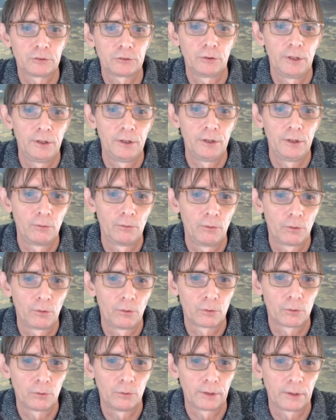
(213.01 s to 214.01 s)
so they're no
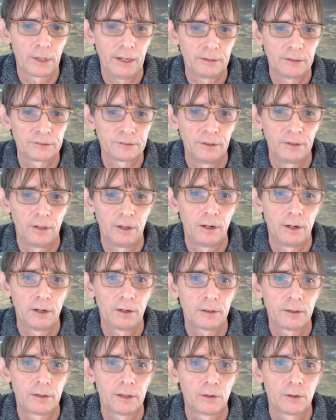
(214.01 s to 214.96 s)
longer called S and R,